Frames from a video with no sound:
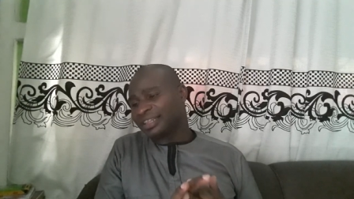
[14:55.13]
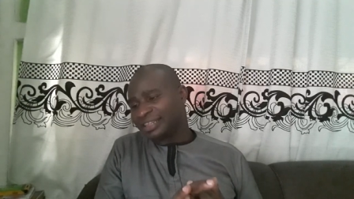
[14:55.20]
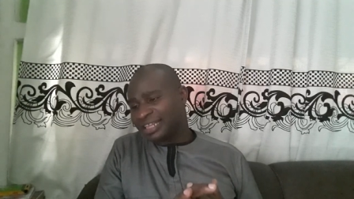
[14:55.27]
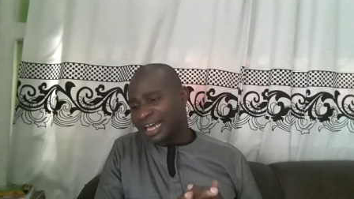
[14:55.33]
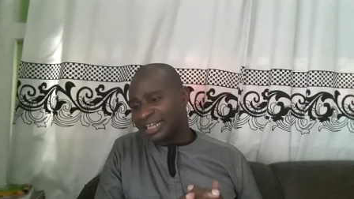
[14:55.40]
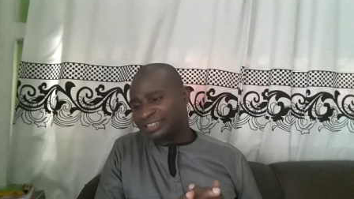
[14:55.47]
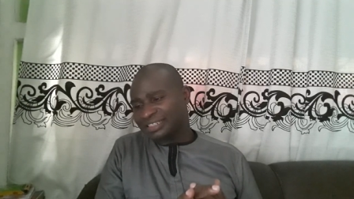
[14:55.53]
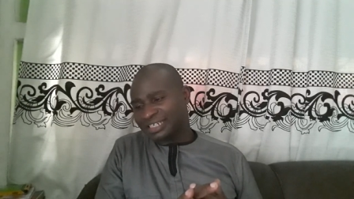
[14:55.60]

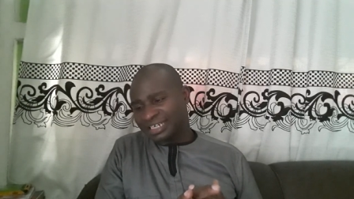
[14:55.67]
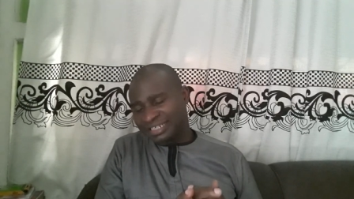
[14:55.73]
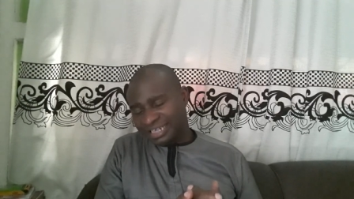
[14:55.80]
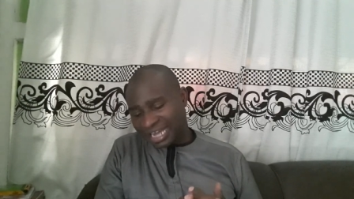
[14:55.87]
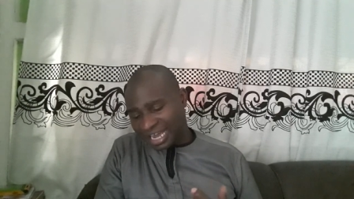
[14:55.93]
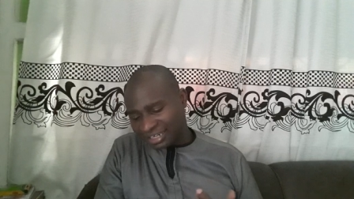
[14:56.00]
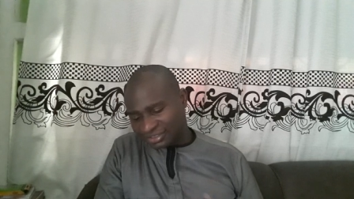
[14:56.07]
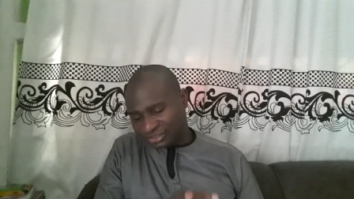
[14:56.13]
that can
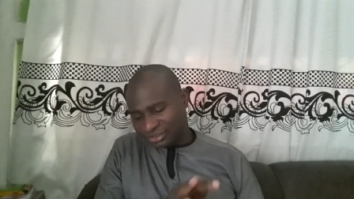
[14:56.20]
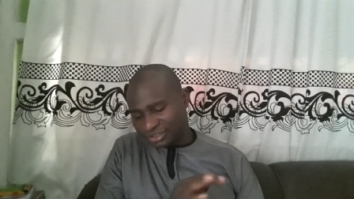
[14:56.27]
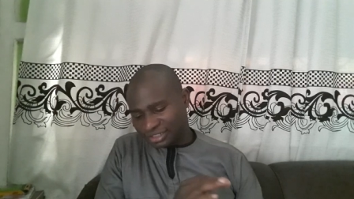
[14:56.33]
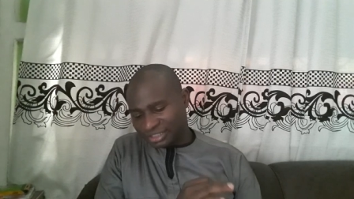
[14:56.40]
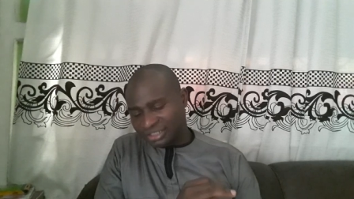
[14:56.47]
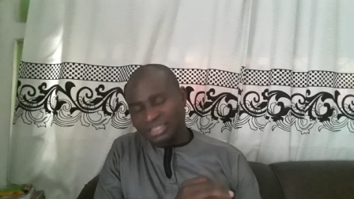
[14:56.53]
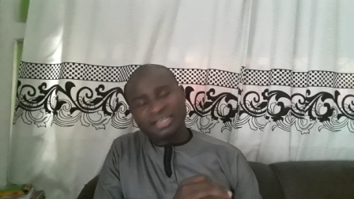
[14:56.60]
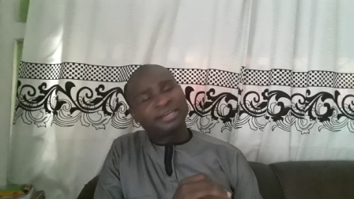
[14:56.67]

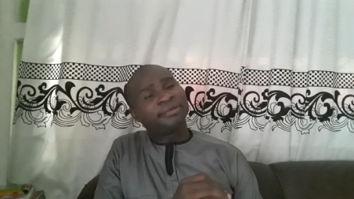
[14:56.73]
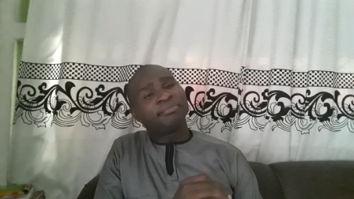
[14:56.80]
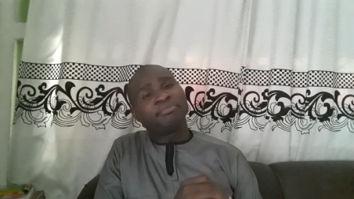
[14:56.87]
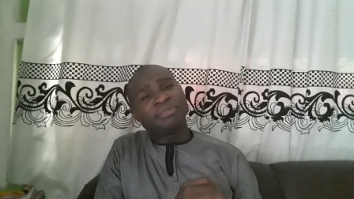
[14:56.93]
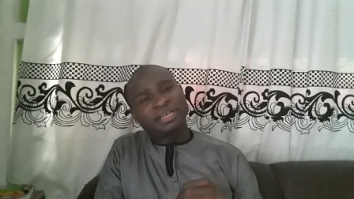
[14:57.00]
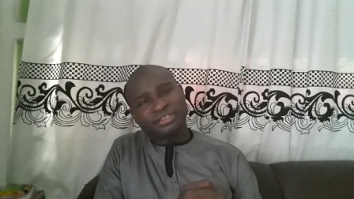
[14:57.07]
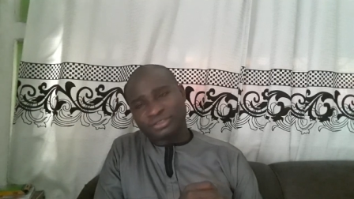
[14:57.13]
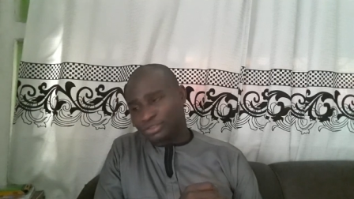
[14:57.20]
actually
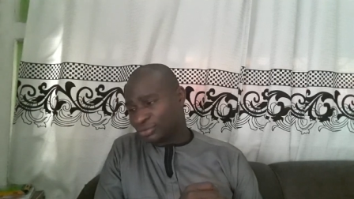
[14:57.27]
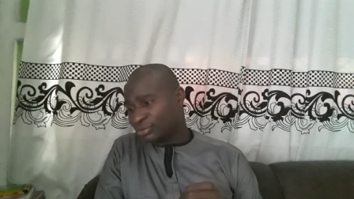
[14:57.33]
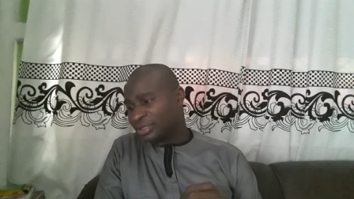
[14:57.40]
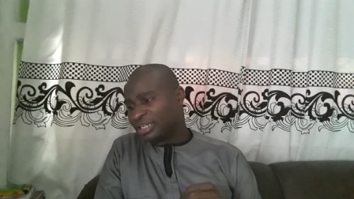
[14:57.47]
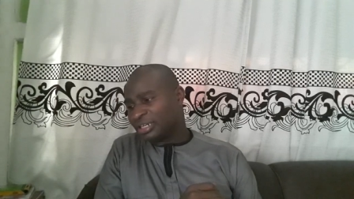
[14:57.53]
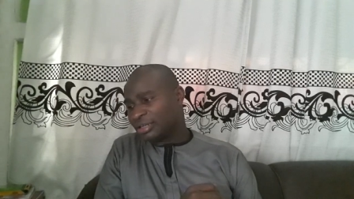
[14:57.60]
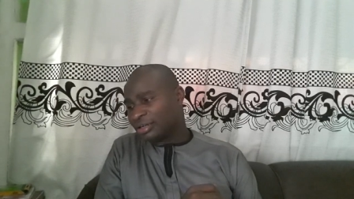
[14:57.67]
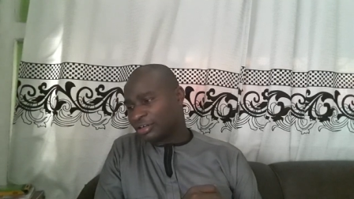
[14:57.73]
make you
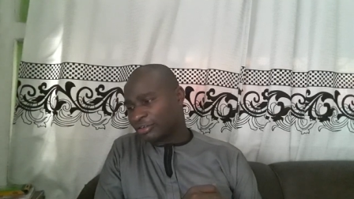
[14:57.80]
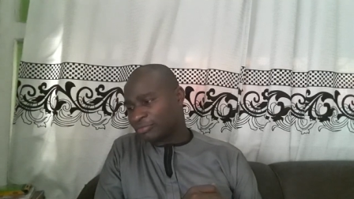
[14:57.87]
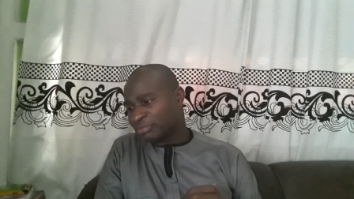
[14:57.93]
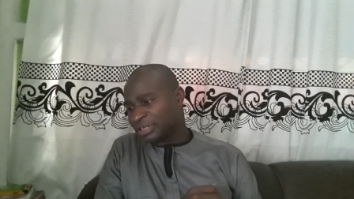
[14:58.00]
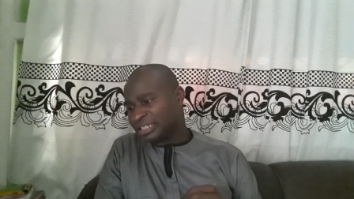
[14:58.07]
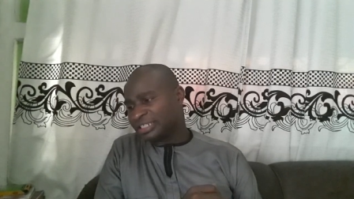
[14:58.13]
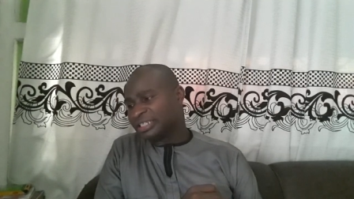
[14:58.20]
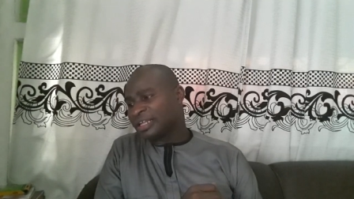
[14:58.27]
a lot of
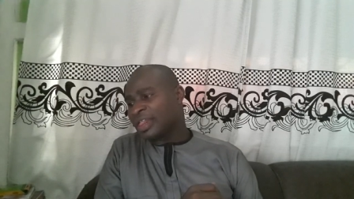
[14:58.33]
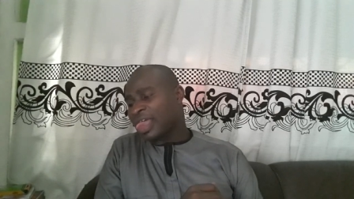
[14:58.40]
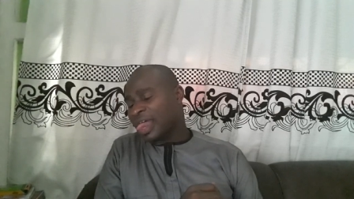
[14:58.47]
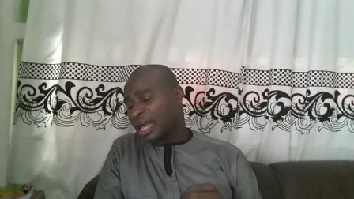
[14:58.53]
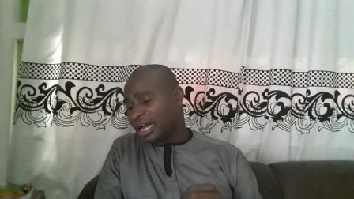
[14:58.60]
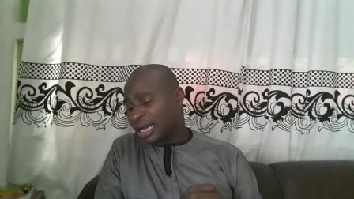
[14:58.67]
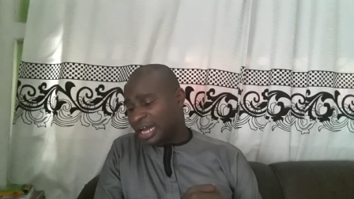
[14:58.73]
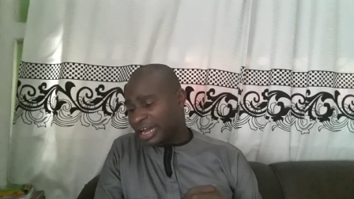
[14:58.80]
money.
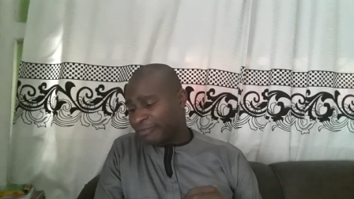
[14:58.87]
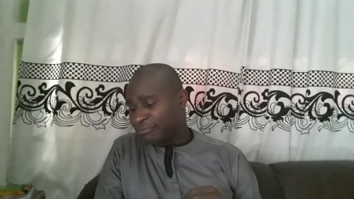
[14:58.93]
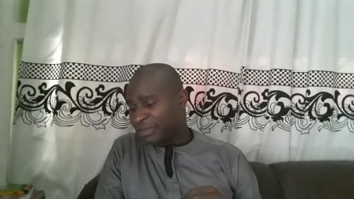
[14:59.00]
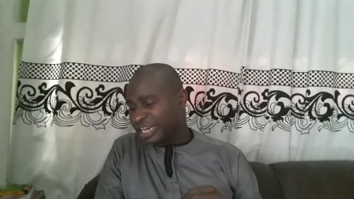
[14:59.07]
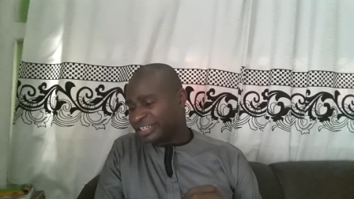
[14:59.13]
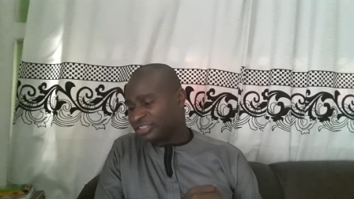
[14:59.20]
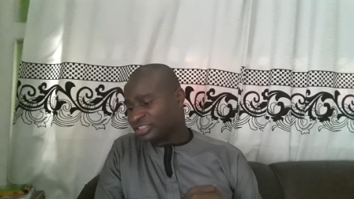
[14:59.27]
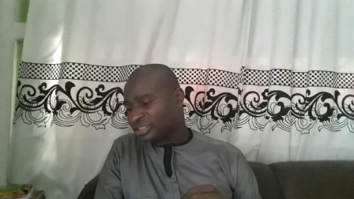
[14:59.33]
Uh, I
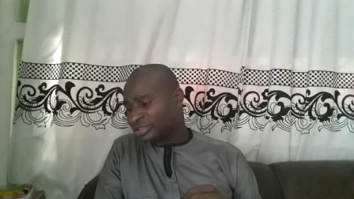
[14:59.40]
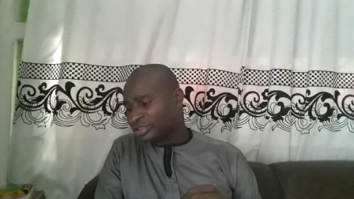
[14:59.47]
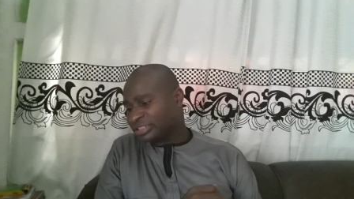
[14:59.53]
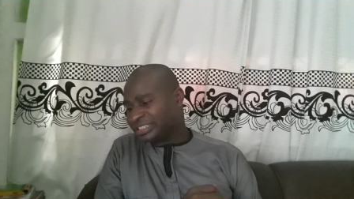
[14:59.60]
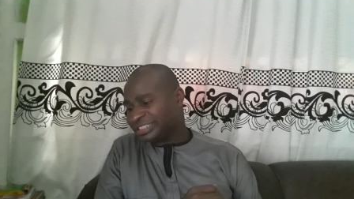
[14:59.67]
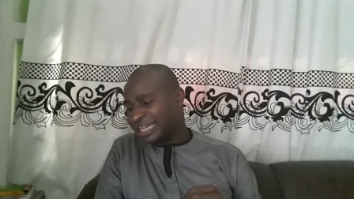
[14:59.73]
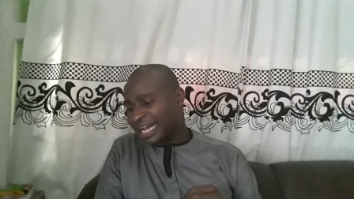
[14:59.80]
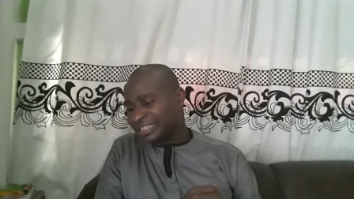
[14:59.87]

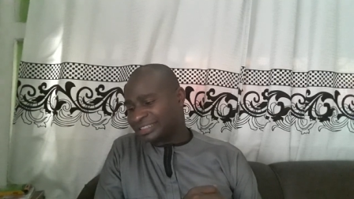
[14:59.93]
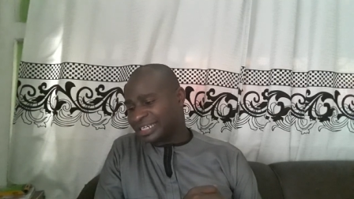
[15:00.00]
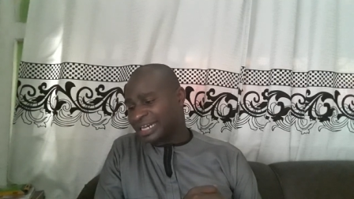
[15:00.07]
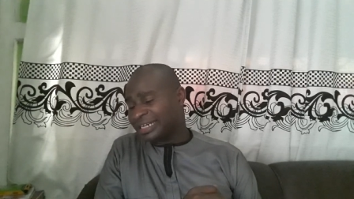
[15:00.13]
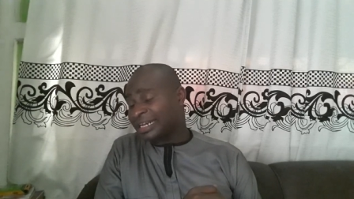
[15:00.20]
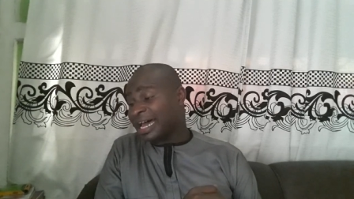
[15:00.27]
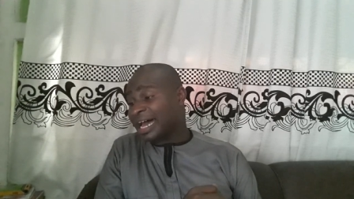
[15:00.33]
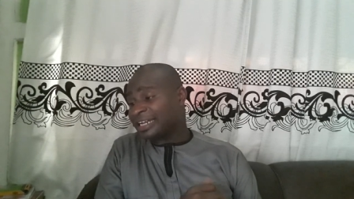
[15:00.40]
mentioned data
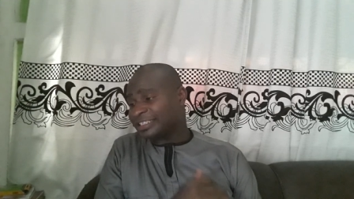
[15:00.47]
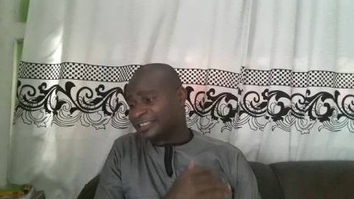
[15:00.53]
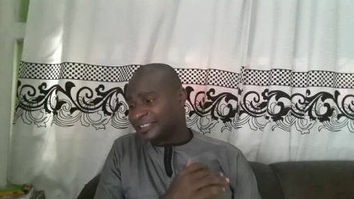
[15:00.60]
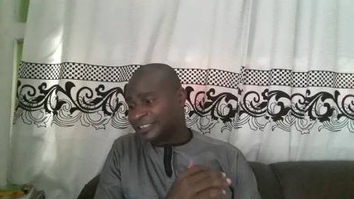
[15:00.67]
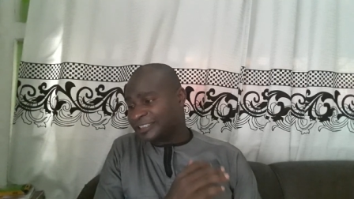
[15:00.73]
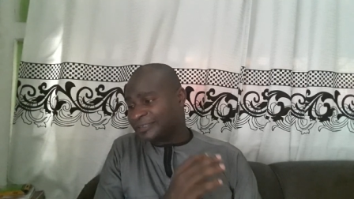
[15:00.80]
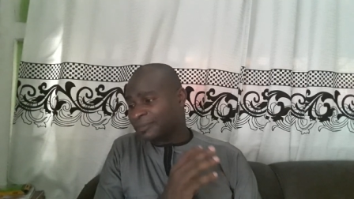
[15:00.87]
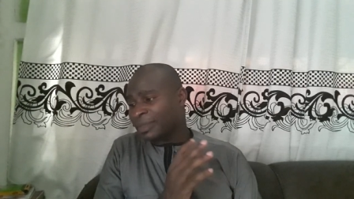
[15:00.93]

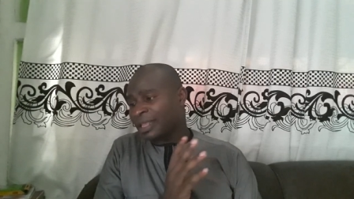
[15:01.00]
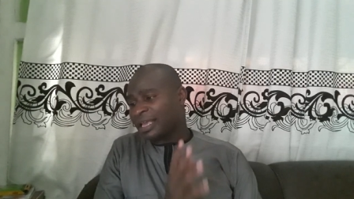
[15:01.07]
analysis.